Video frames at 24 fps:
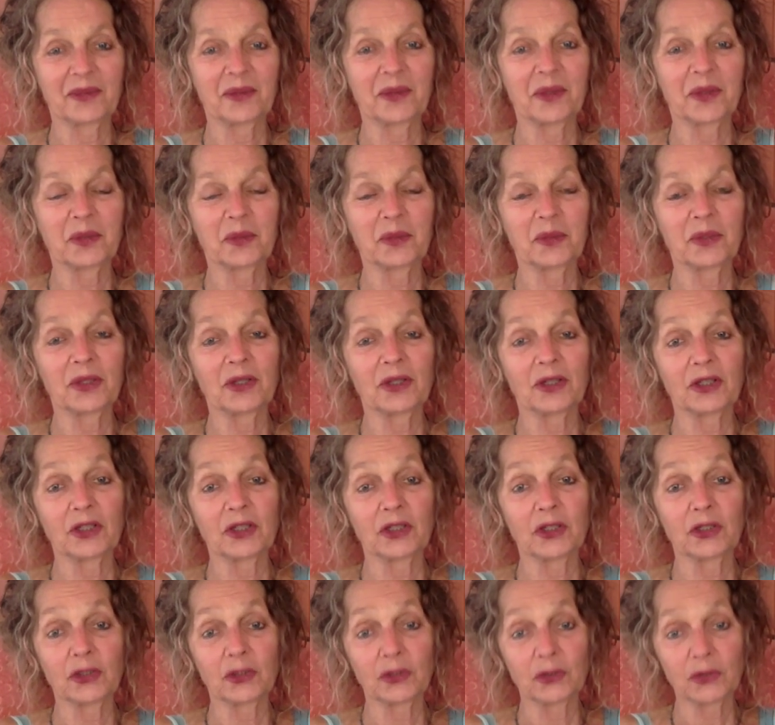what we are
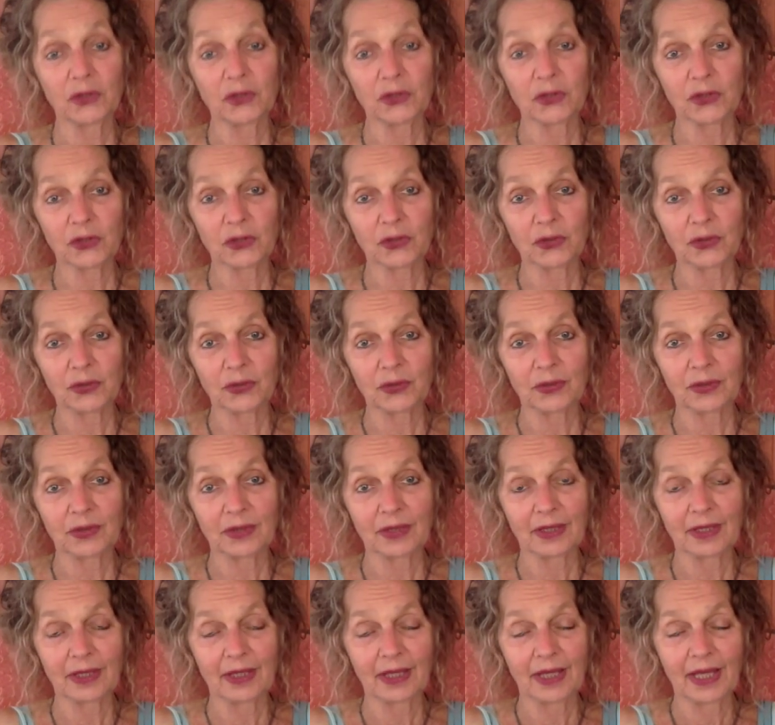used to.
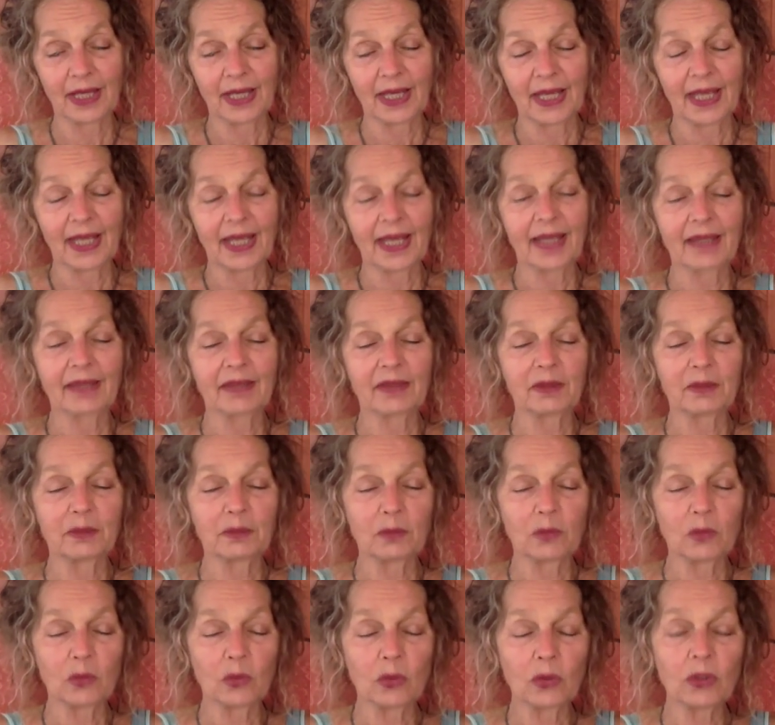And the
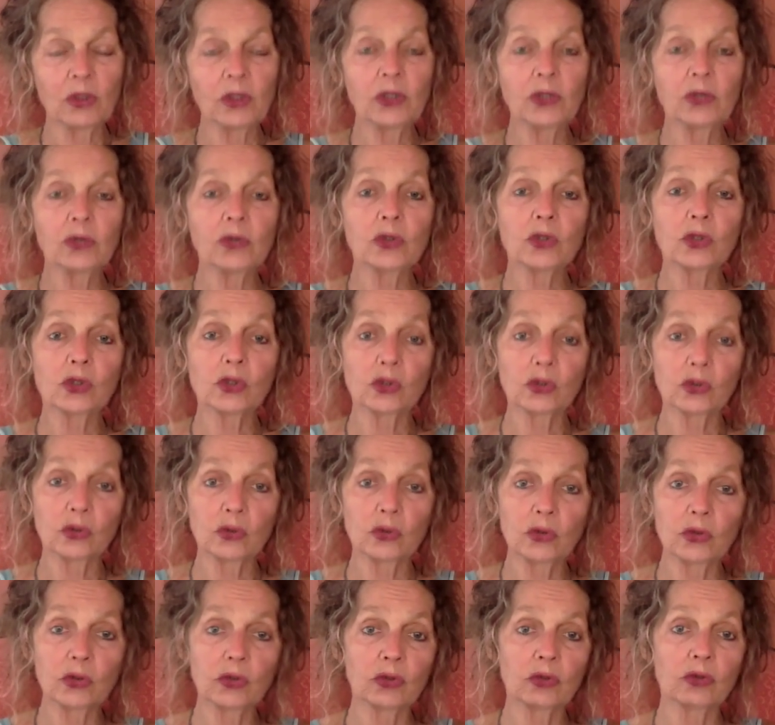more you
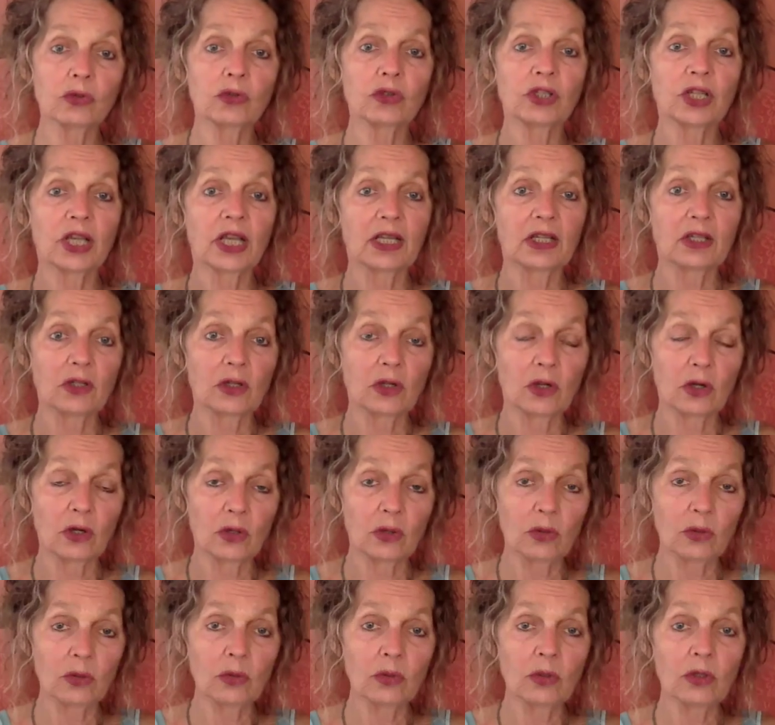choose to say
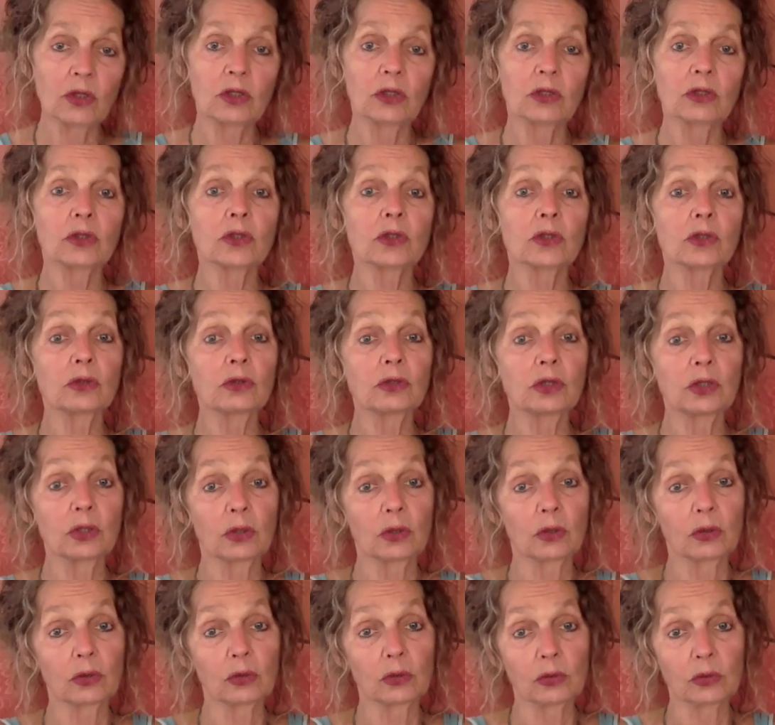no to the
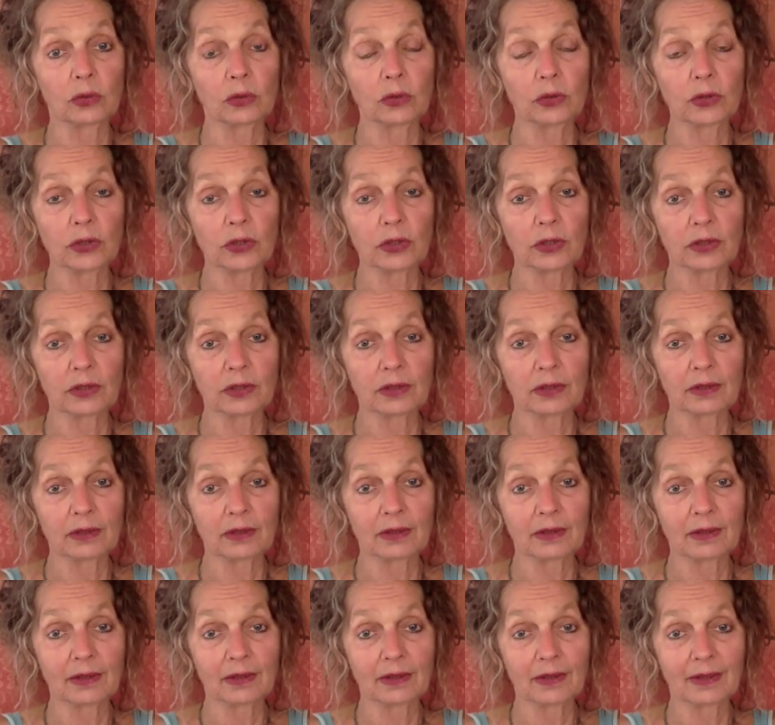old
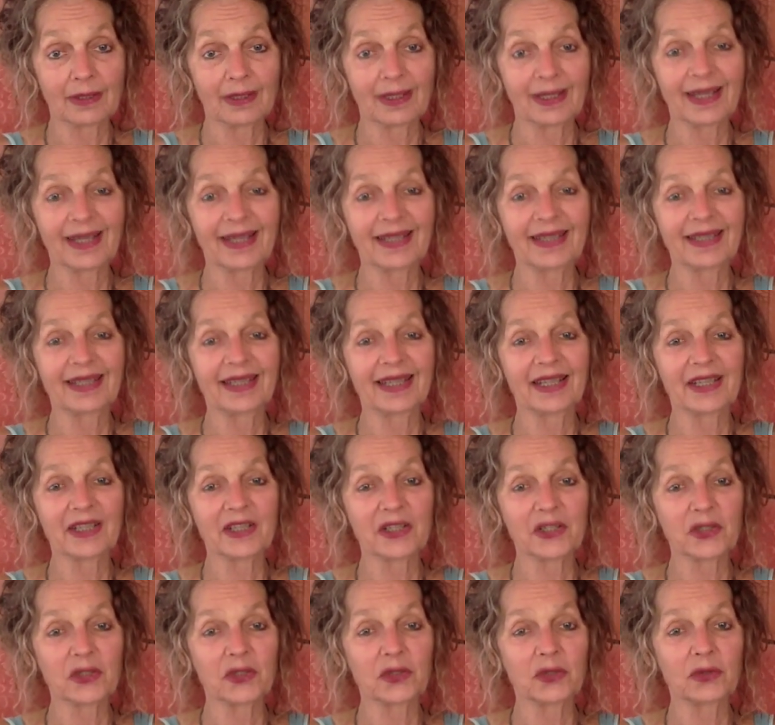and
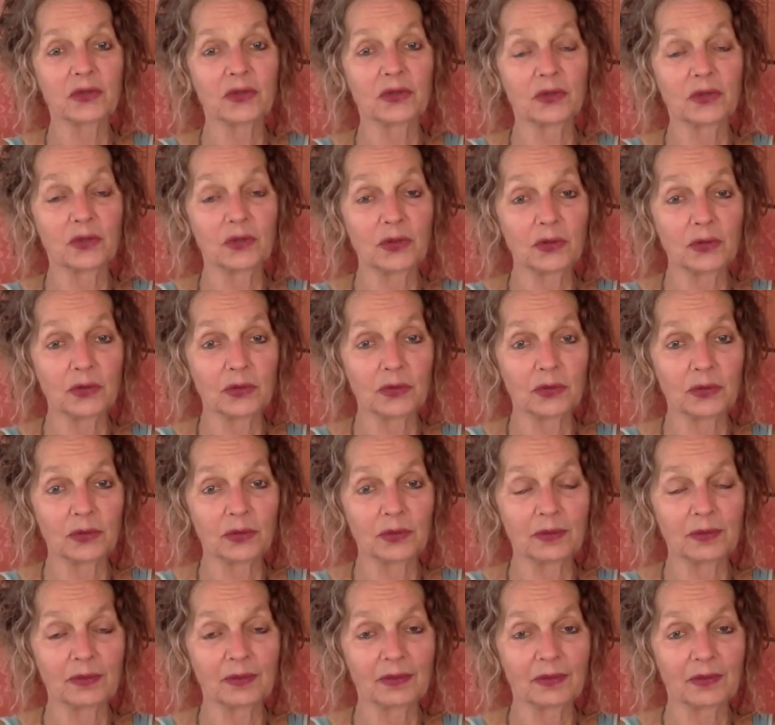yes to the
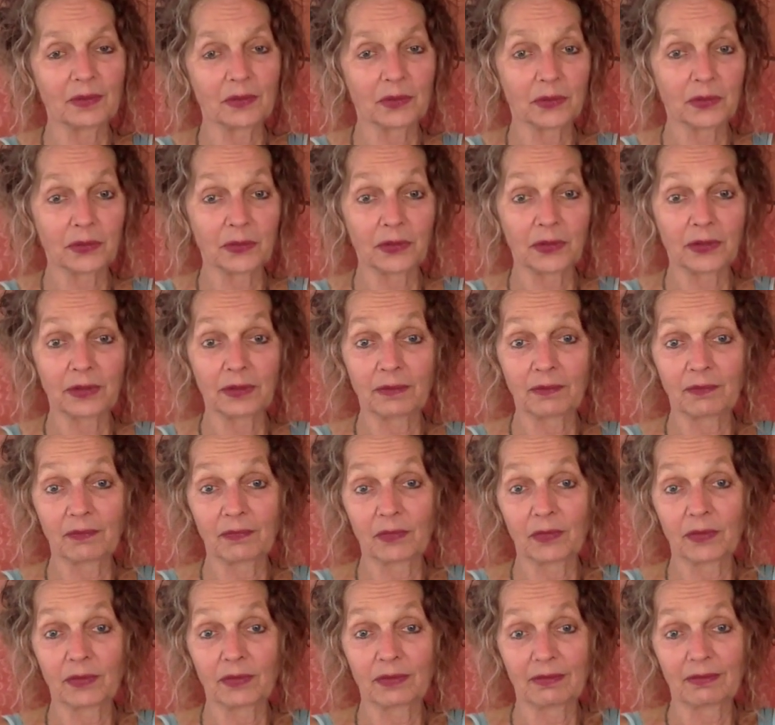new, or the
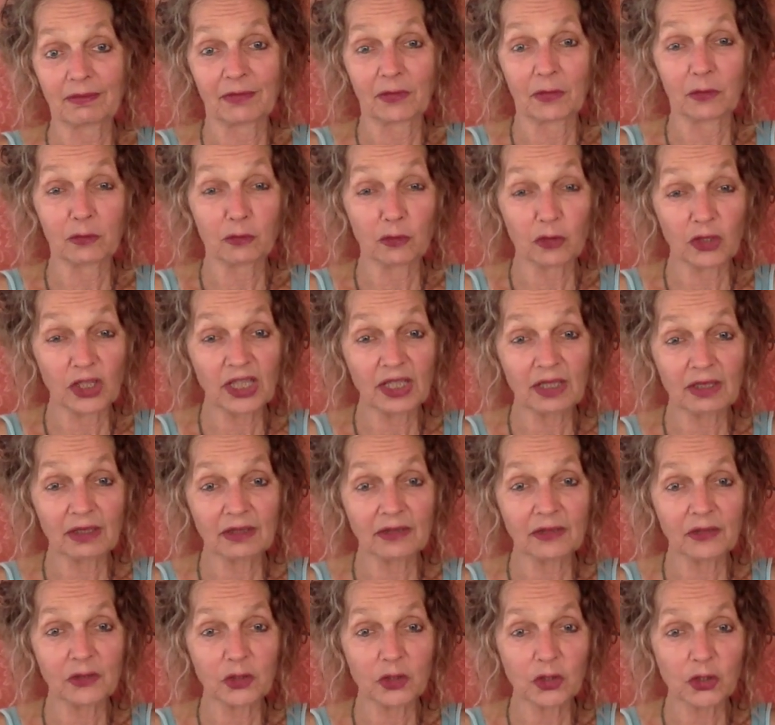real,
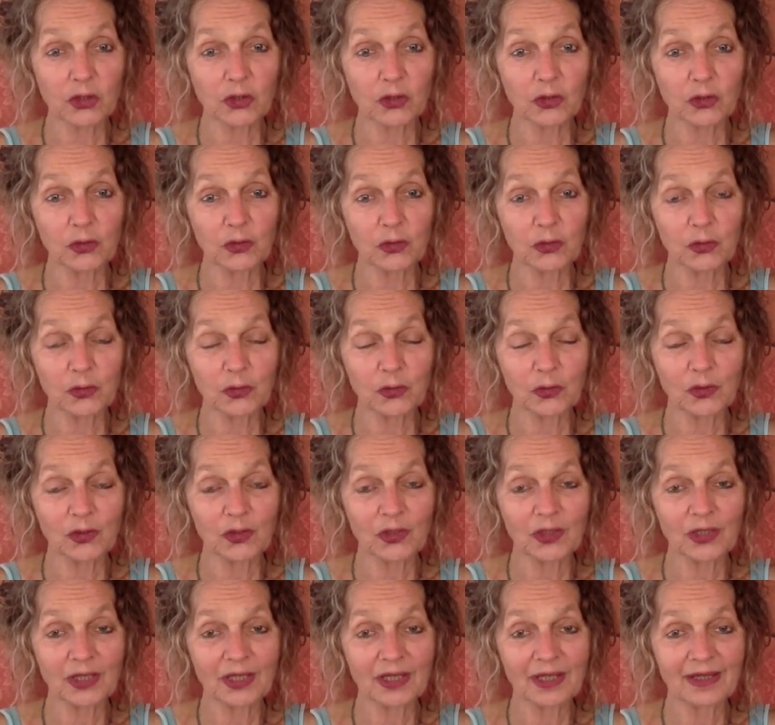the true,
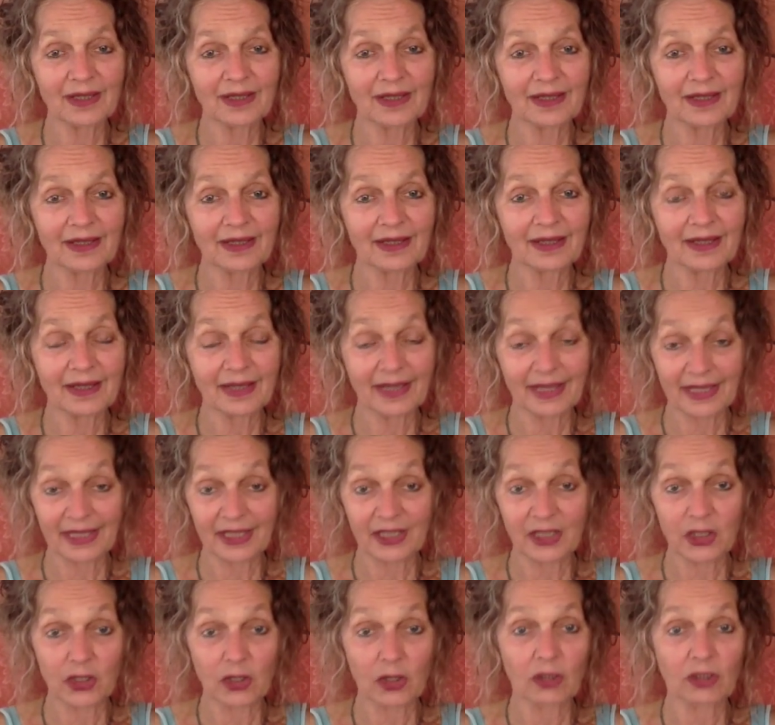like I
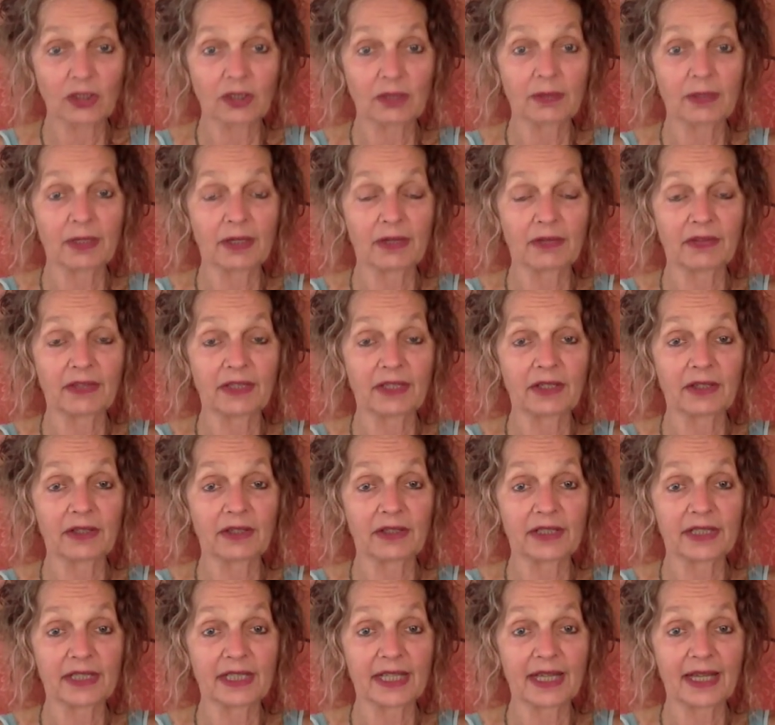talked about the
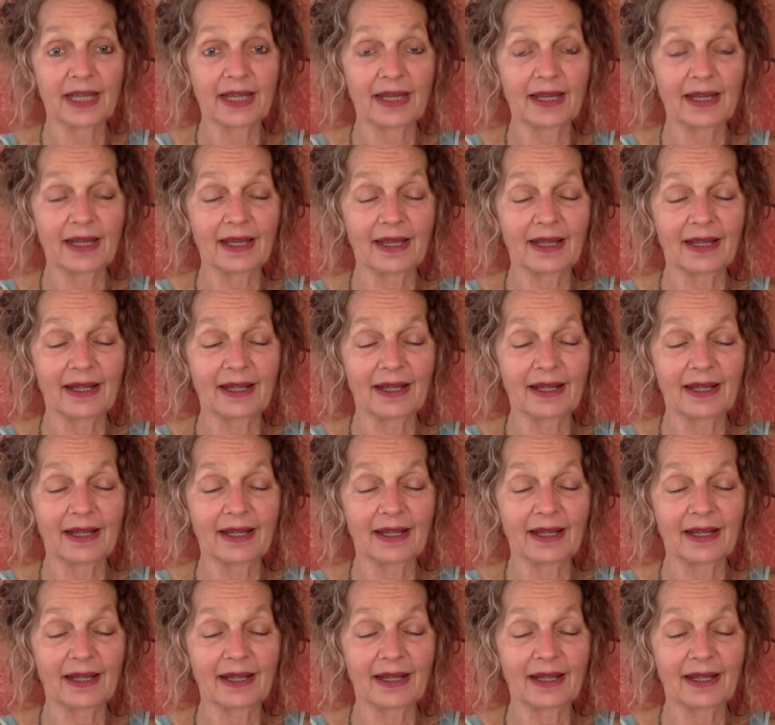other day,